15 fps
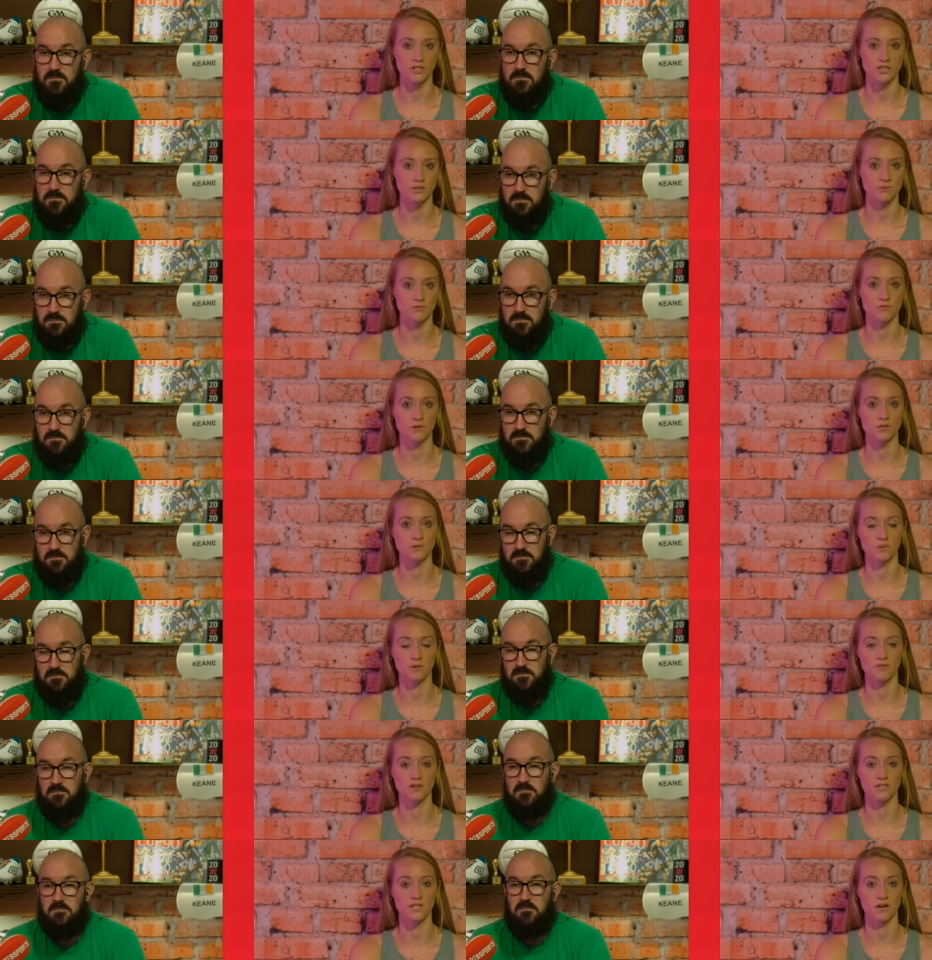Speaker 1: She's been
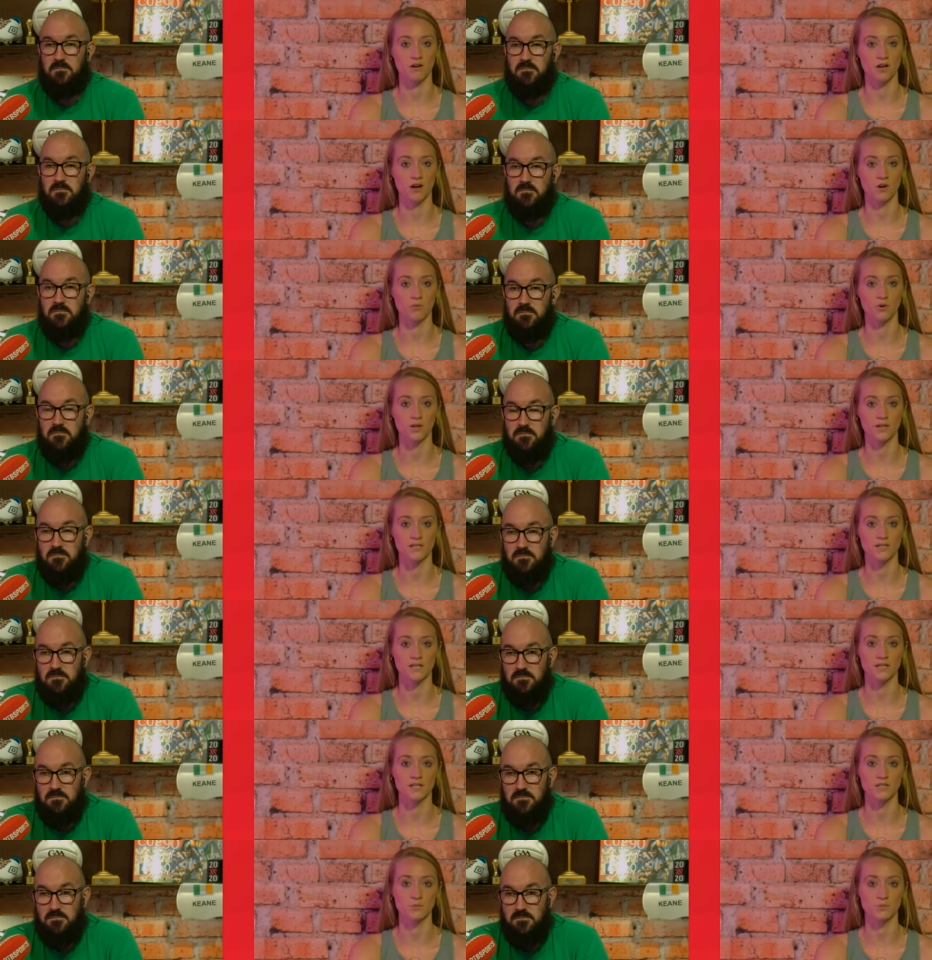swimming for so long, but it's
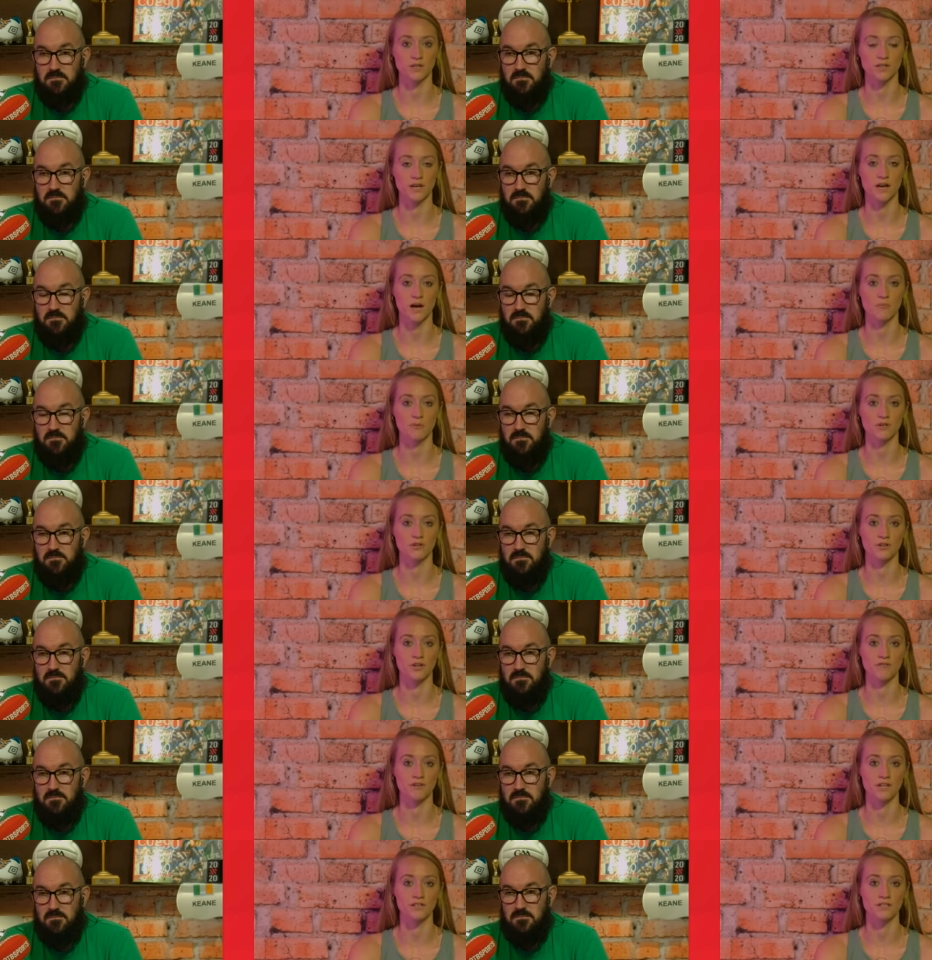certainly something that can be
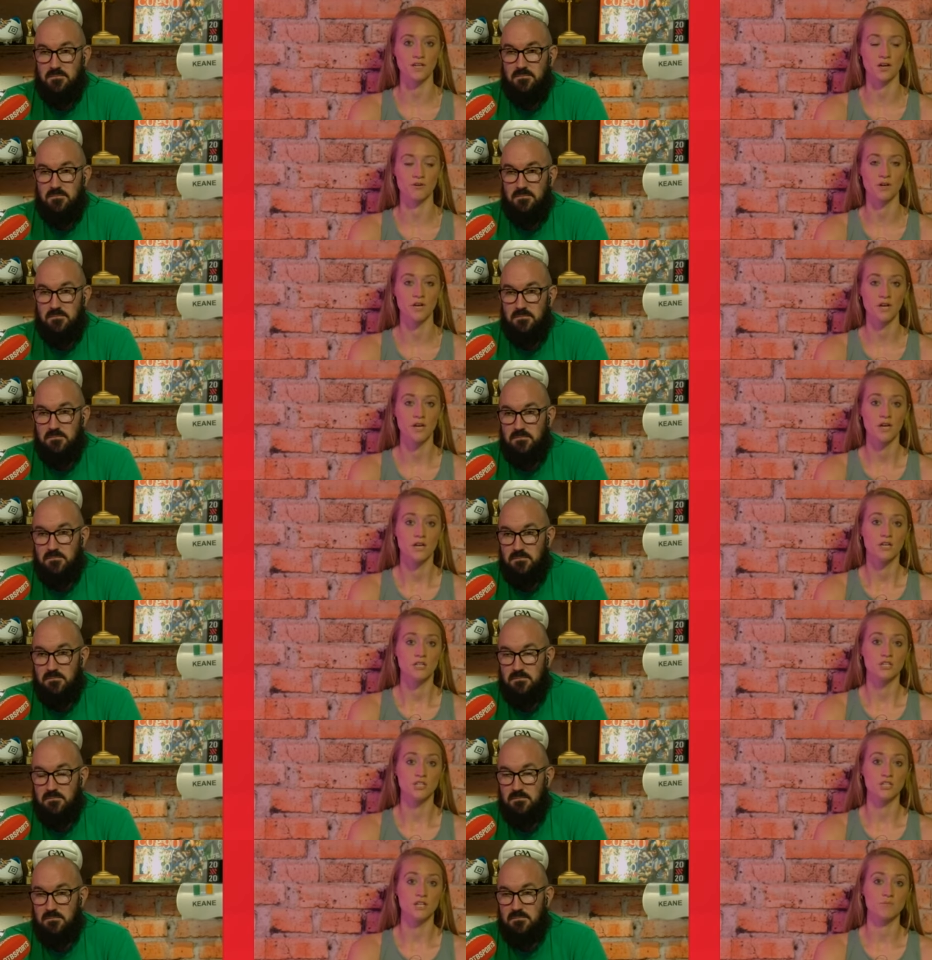unnerving. So
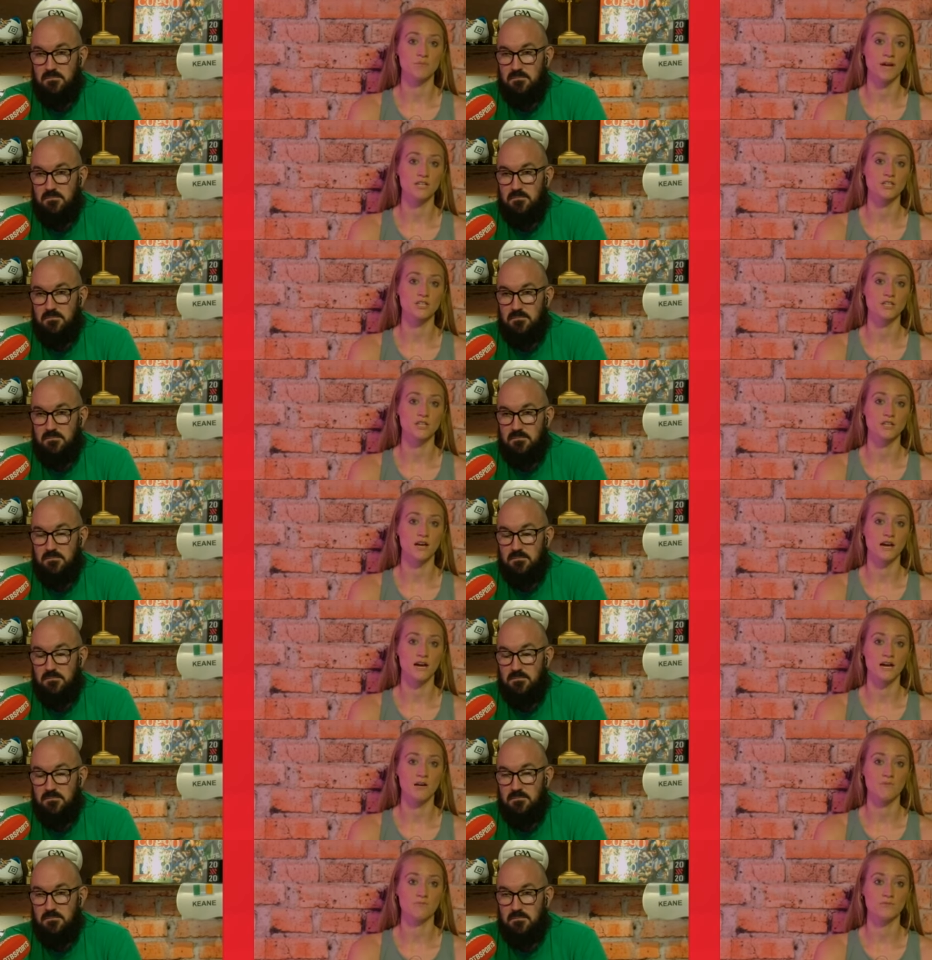she did mention
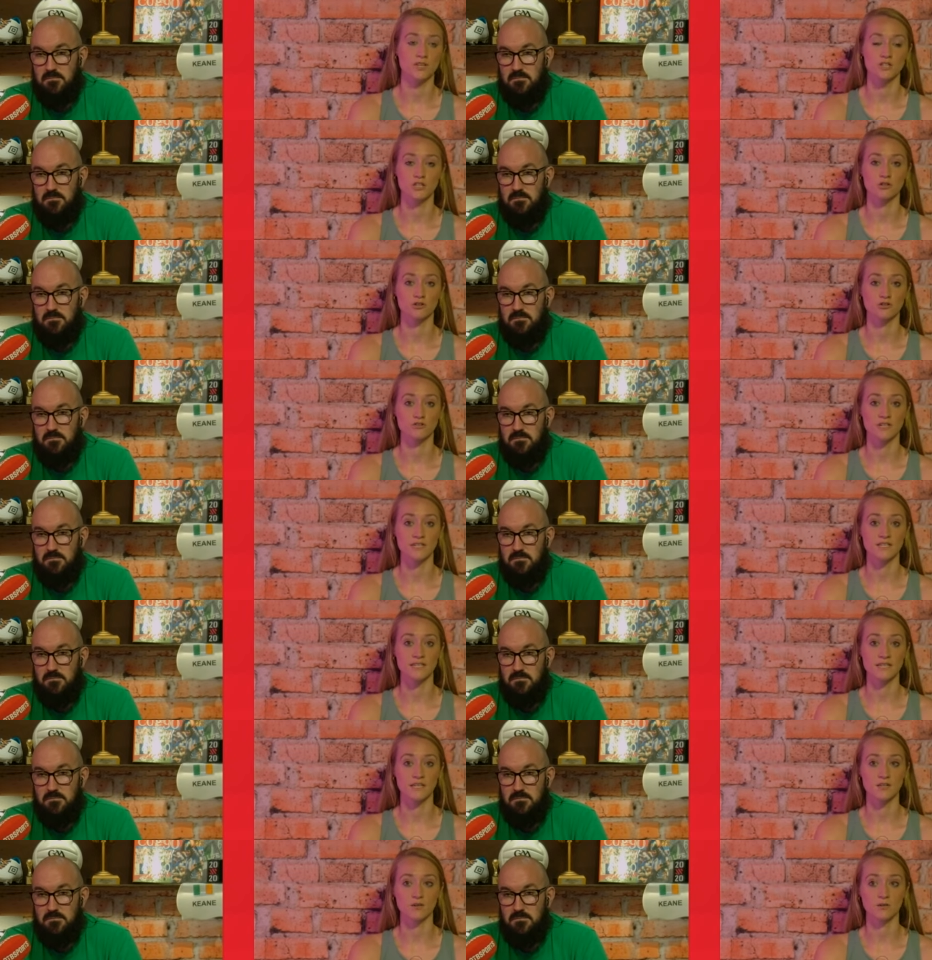that she couldn't really
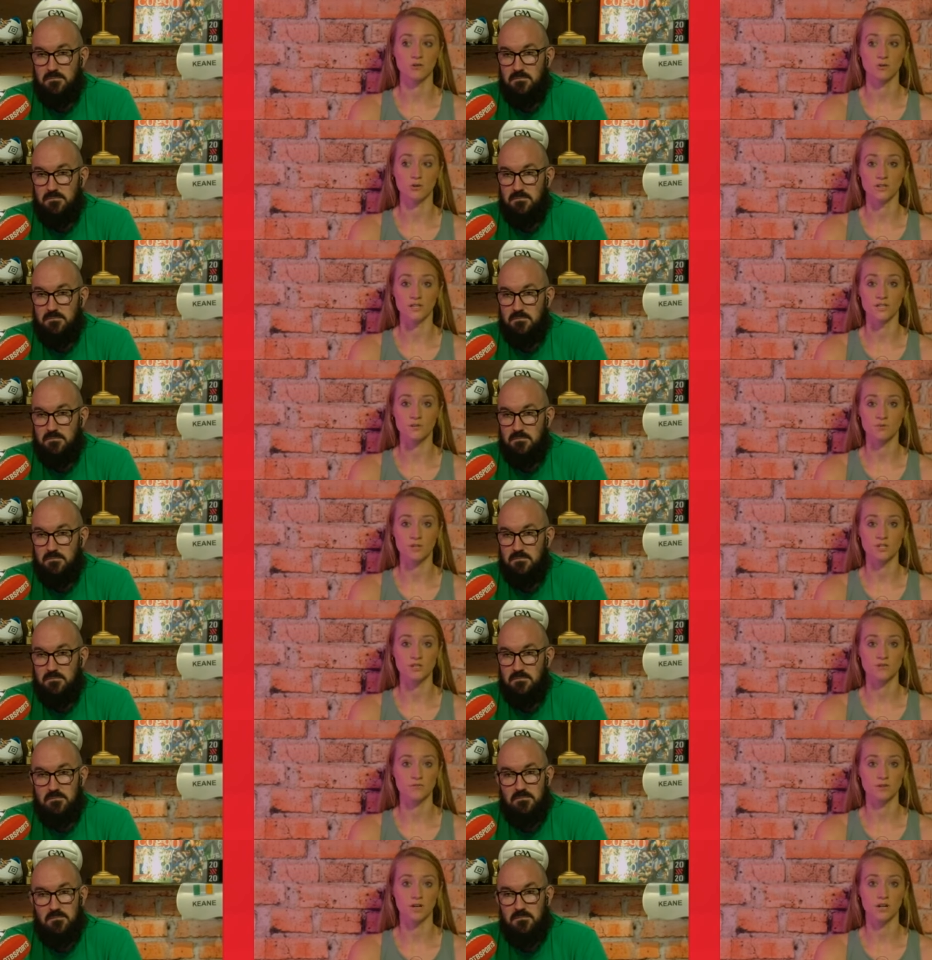see others,
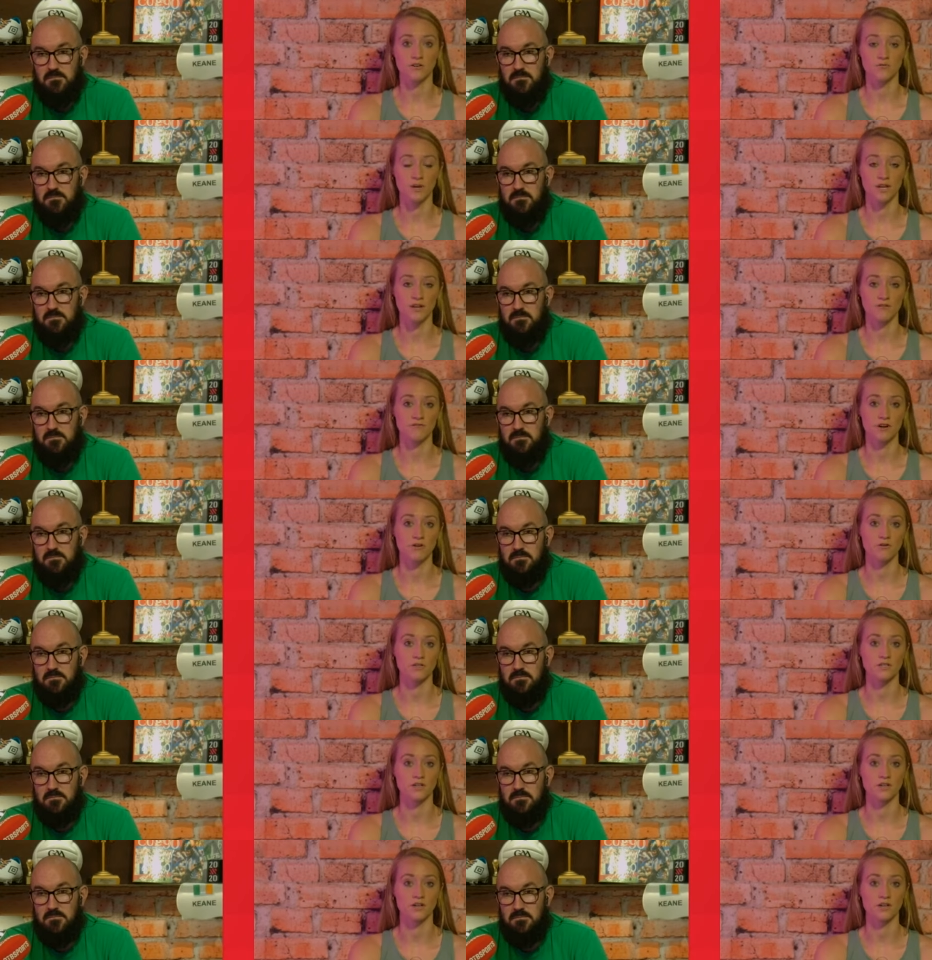which kind of made her
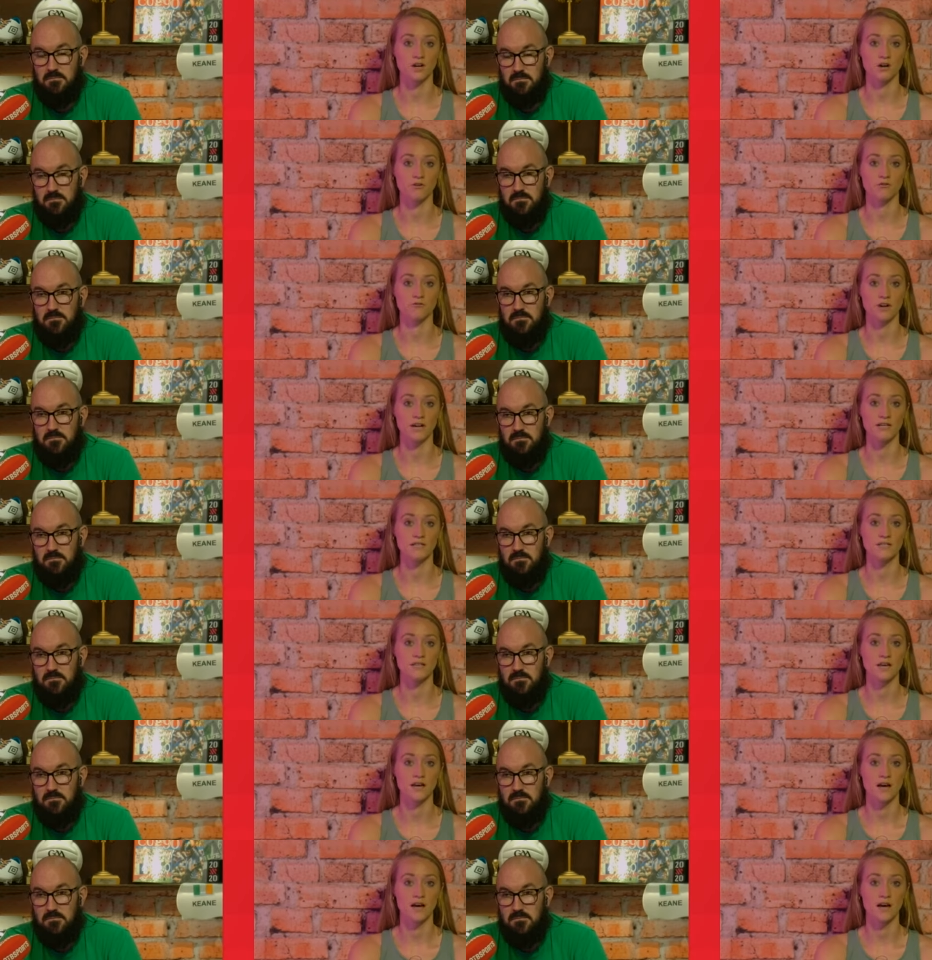focus on her own race.